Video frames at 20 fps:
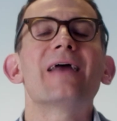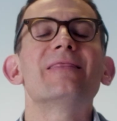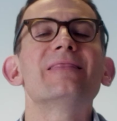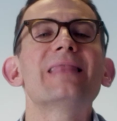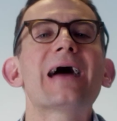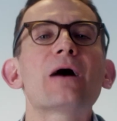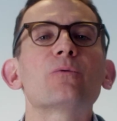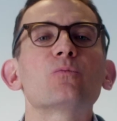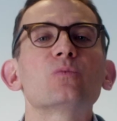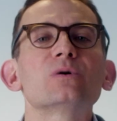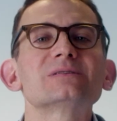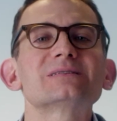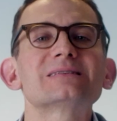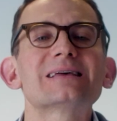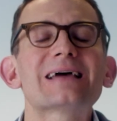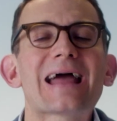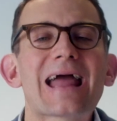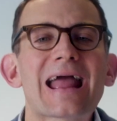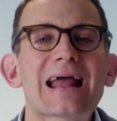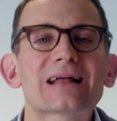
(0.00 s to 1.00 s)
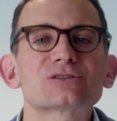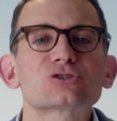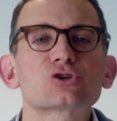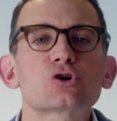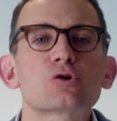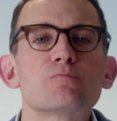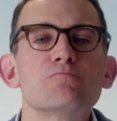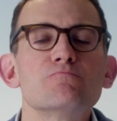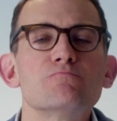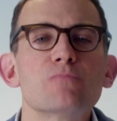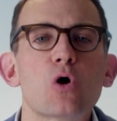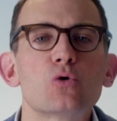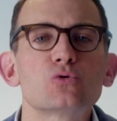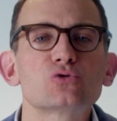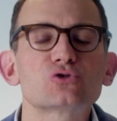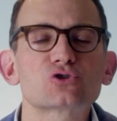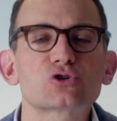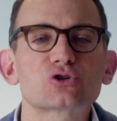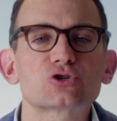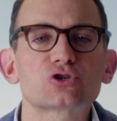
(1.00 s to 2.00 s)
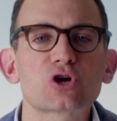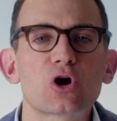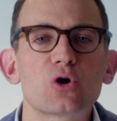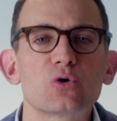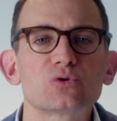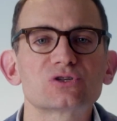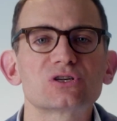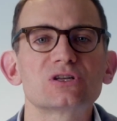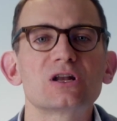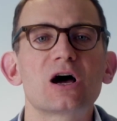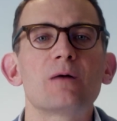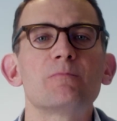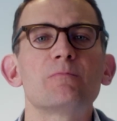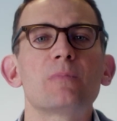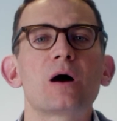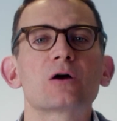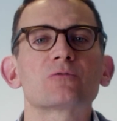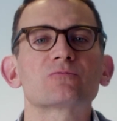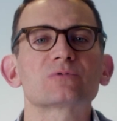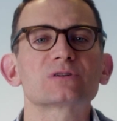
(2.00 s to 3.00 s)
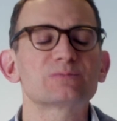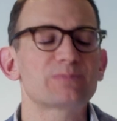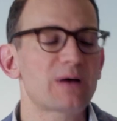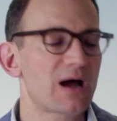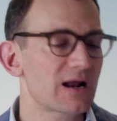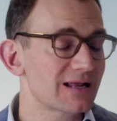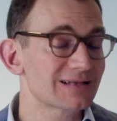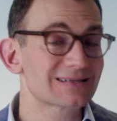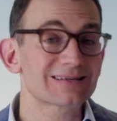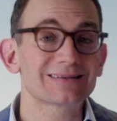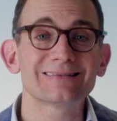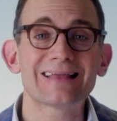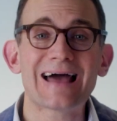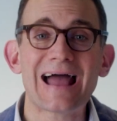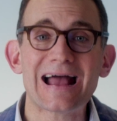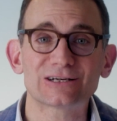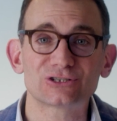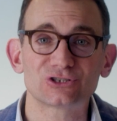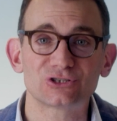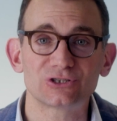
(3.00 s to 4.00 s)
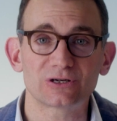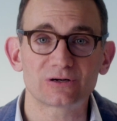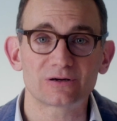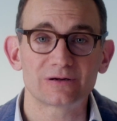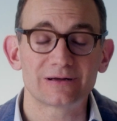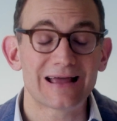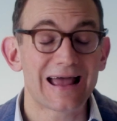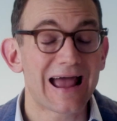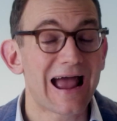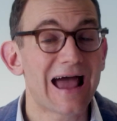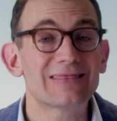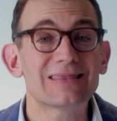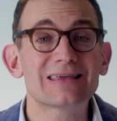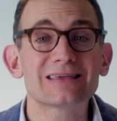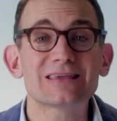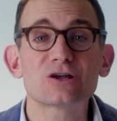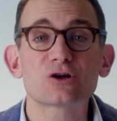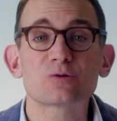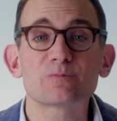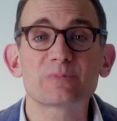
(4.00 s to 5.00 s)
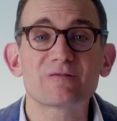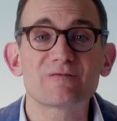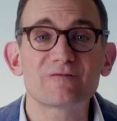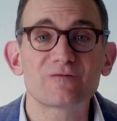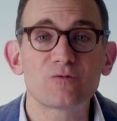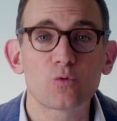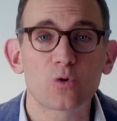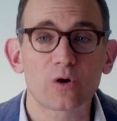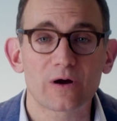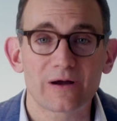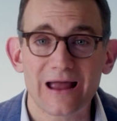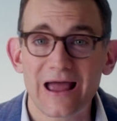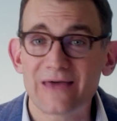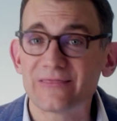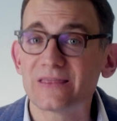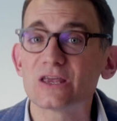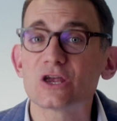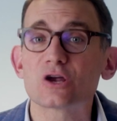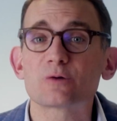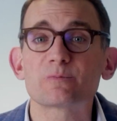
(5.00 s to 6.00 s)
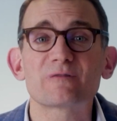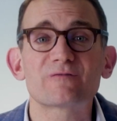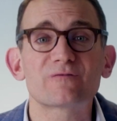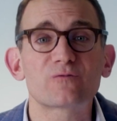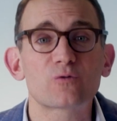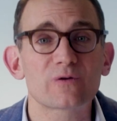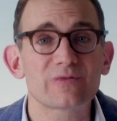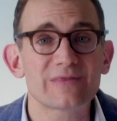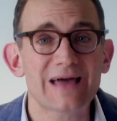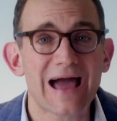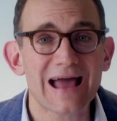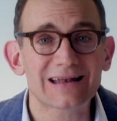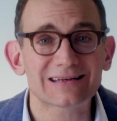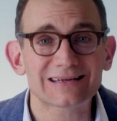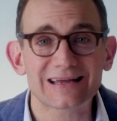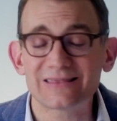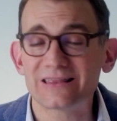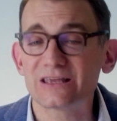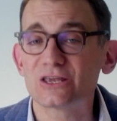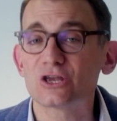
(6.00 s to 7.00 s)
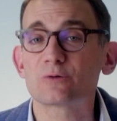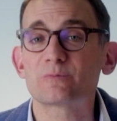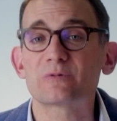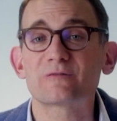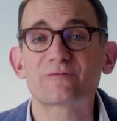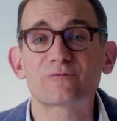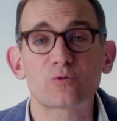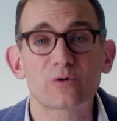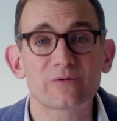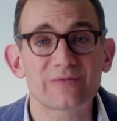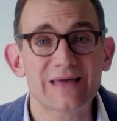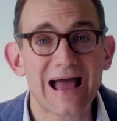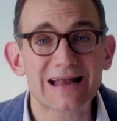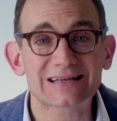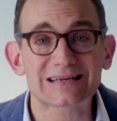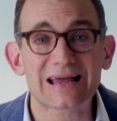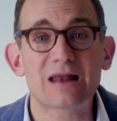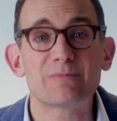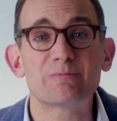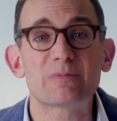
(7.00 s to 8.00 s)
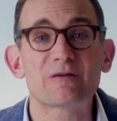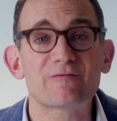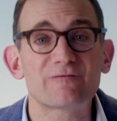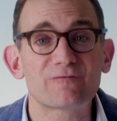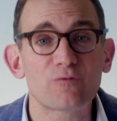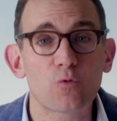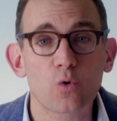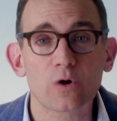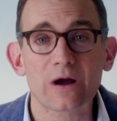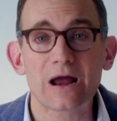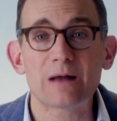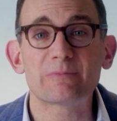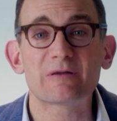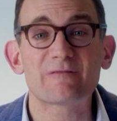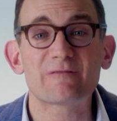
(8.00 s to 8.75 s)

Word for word: And that was the answer most chosen among respondents last year, and the year before, and the year before that, and the year before that, and before, and